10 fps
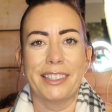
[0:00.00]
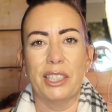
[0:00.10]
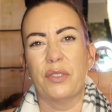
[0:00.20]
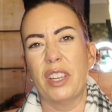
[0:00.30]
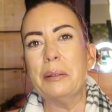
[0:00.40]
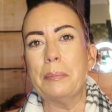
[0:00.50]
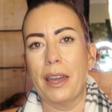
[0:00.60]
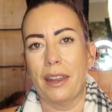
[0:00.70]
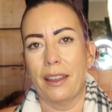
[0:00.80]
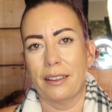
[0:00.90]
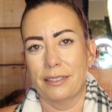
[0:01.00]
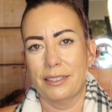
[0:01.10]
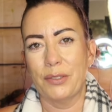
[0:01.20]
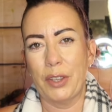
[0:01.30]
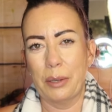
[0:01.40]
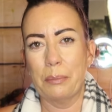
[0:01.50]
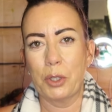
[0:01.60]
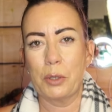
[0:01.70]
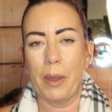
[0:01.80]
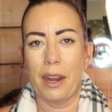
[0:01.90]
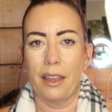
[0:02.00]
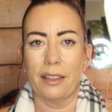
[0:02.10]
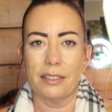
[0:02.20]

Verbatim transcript: He's feeling better. He's feeling much better.